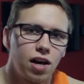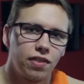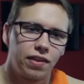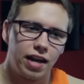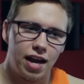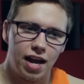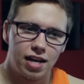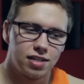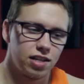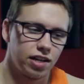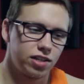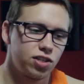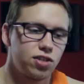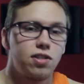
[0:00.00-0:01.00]
that has
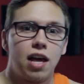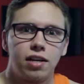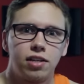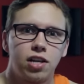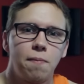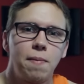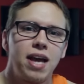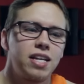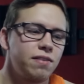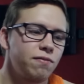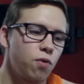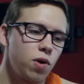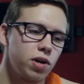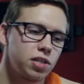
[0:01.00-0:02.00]
like that
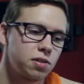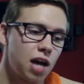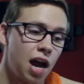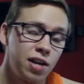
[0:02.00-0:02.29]
commanding voice.